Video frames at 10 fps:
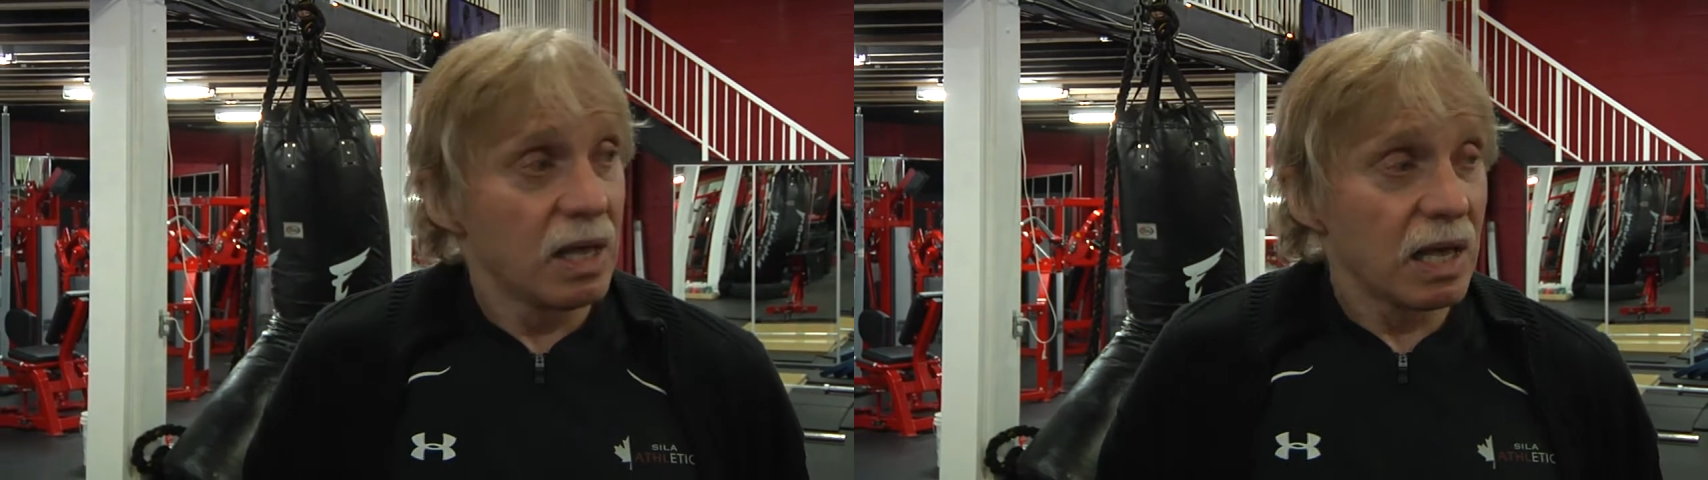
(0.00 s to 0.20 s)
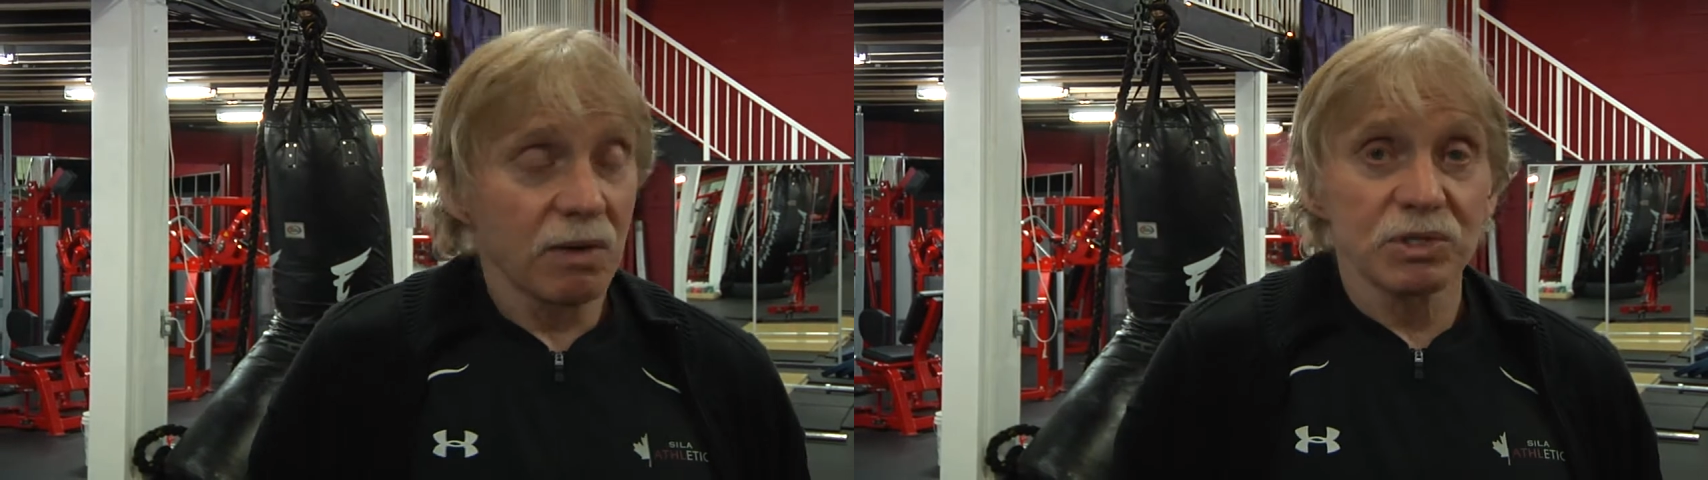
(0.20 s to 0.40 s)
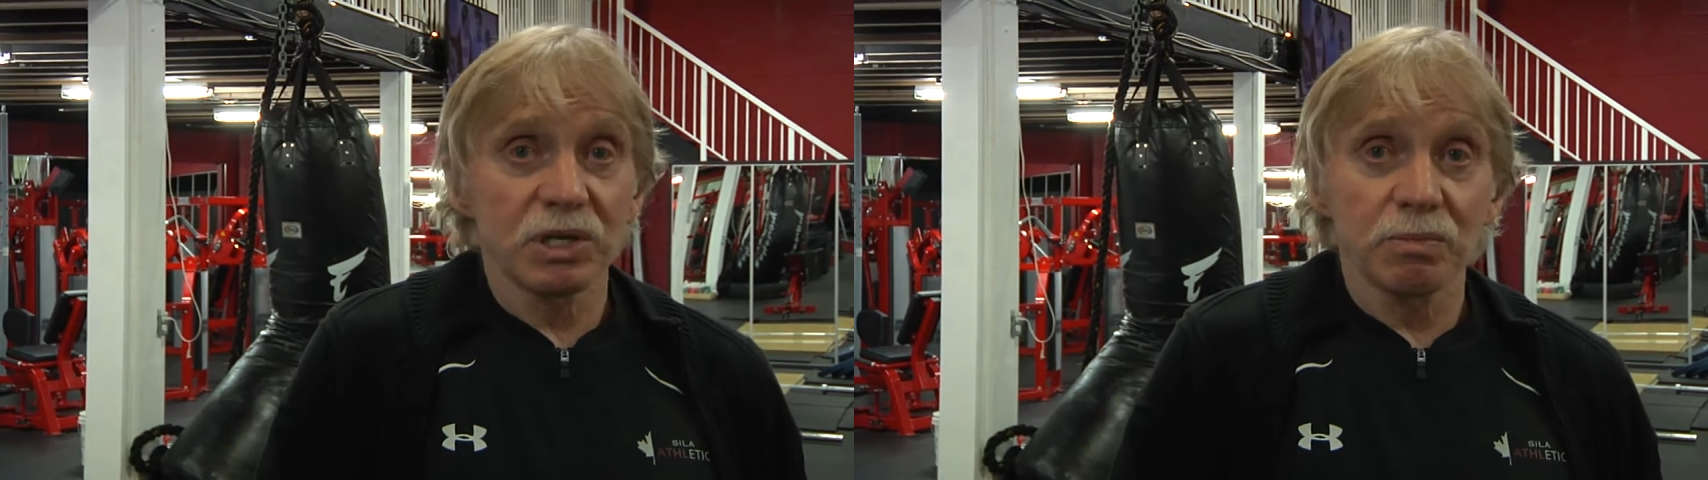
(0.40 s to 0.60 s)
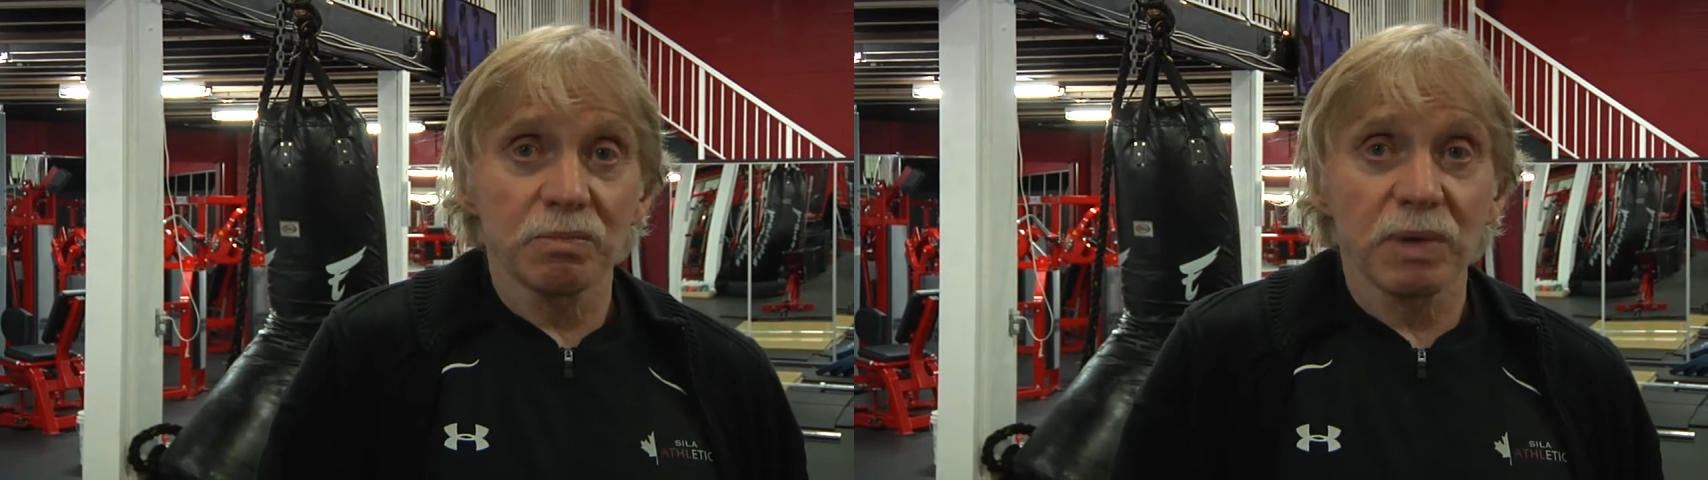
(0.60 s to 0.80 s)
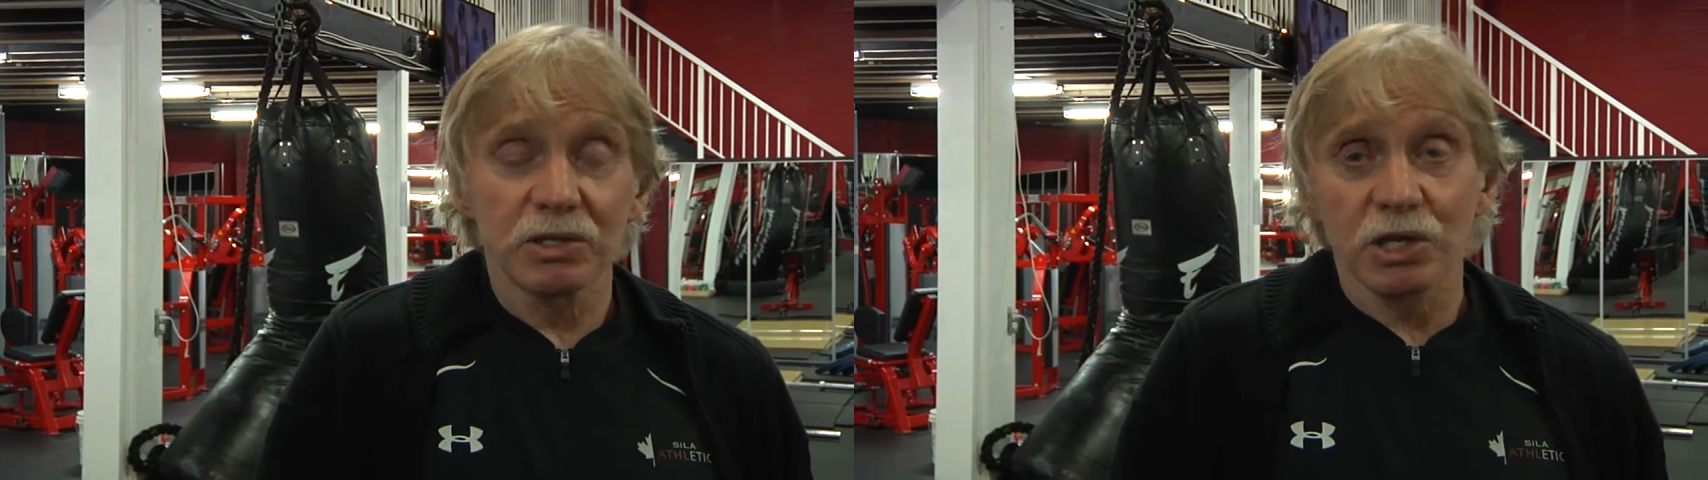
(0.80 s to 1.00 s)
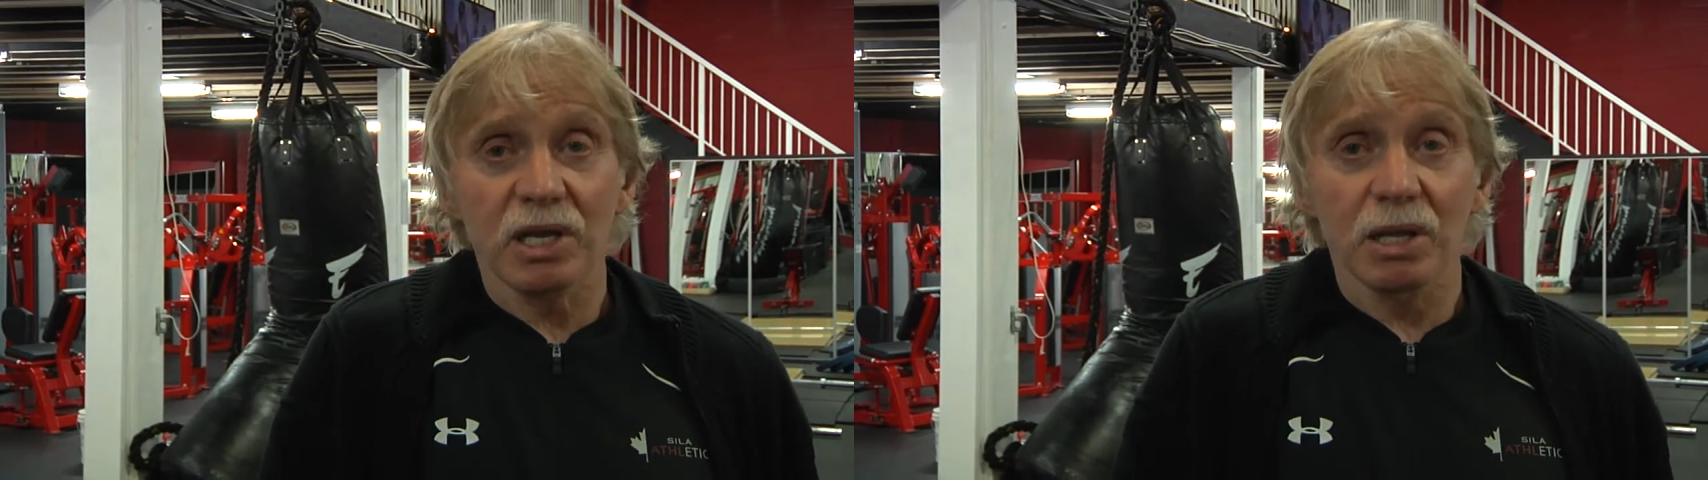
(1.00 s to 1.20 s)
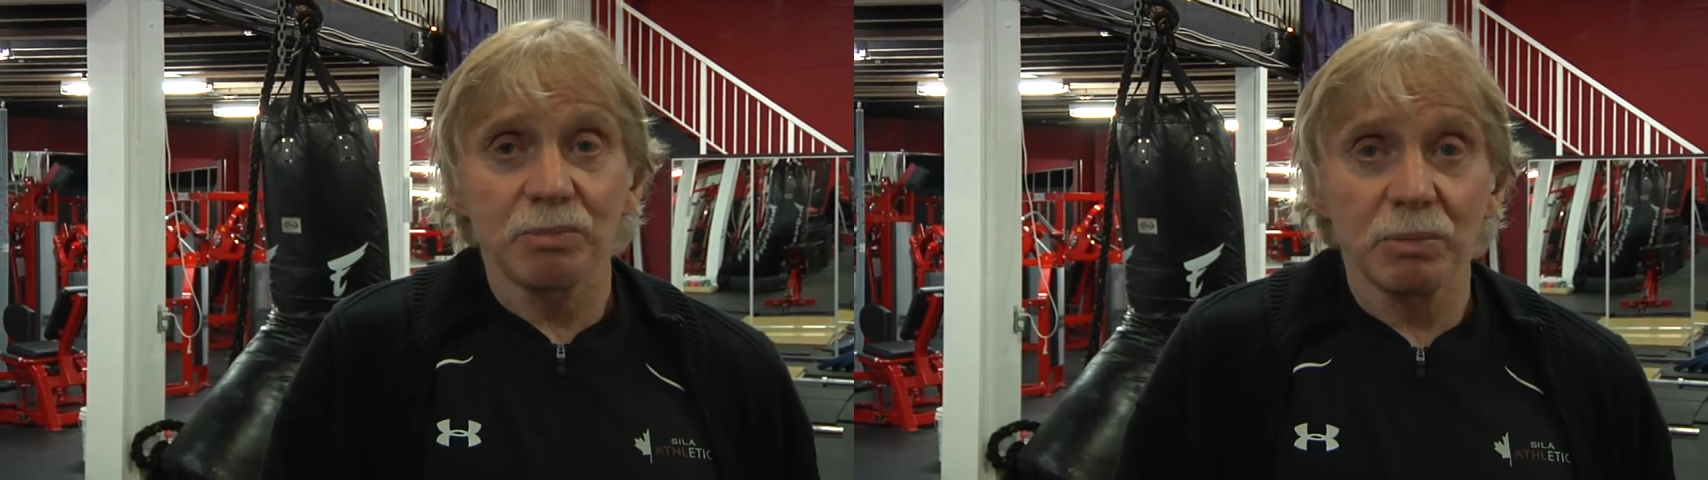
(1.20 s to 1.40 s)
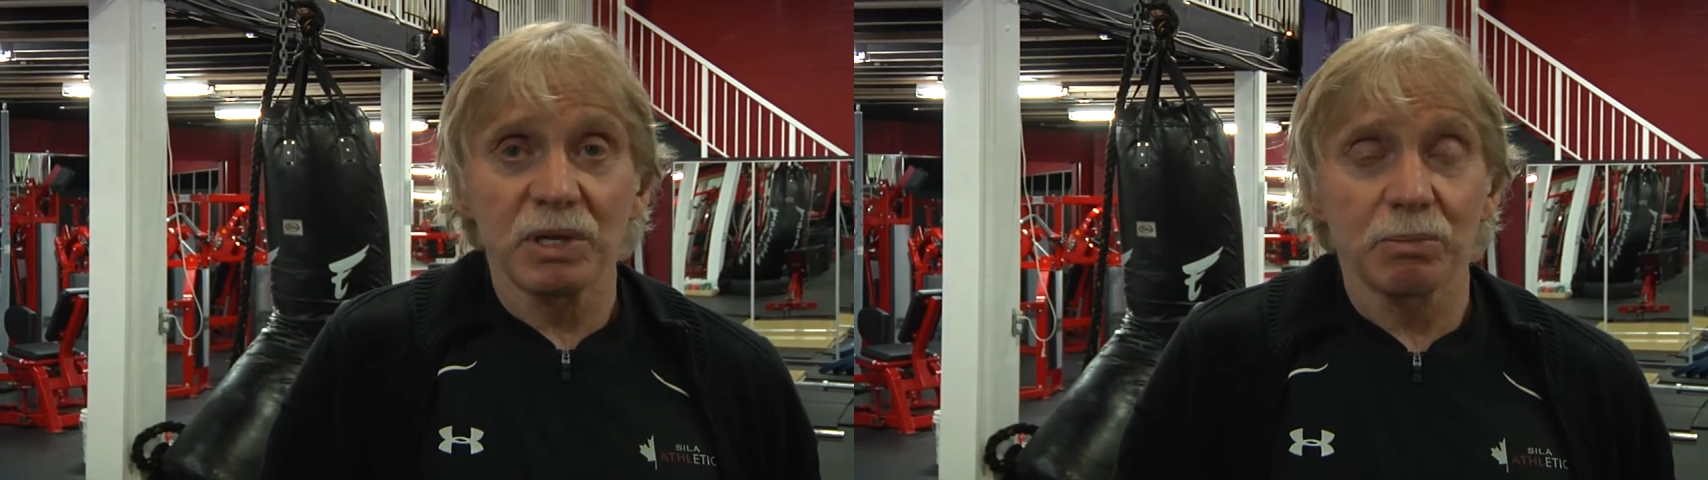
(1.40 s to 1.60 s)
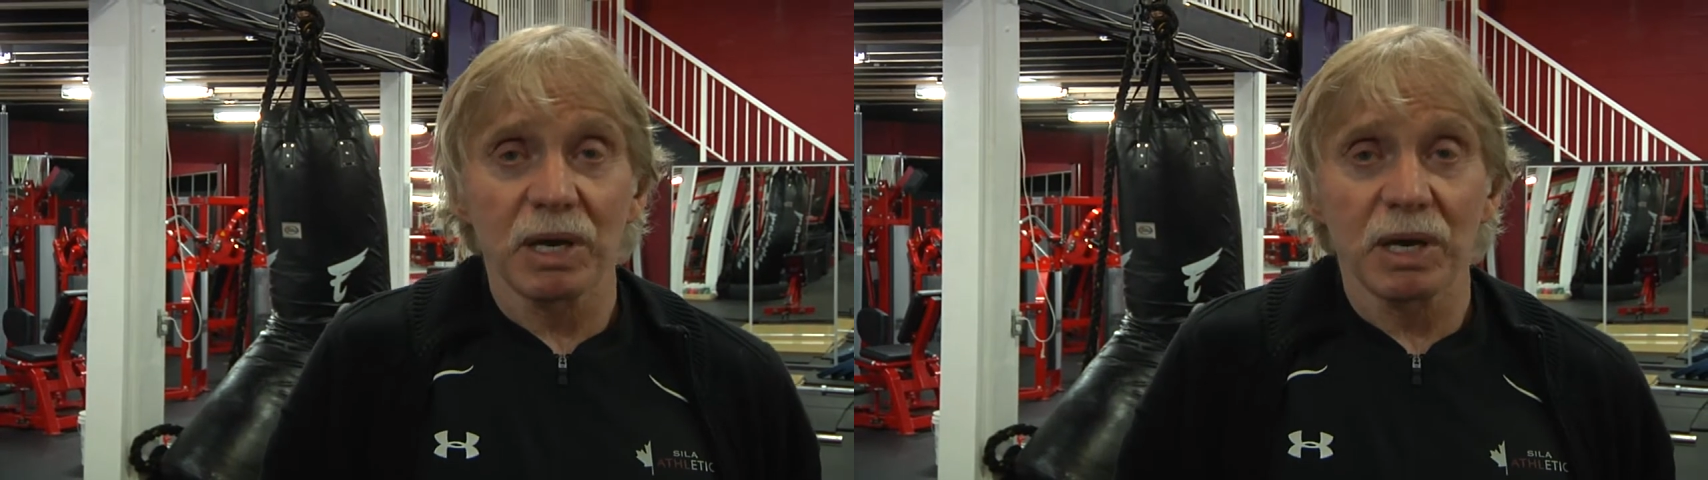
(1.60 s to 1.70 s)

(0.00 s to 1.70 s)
I was in my Czech Republic,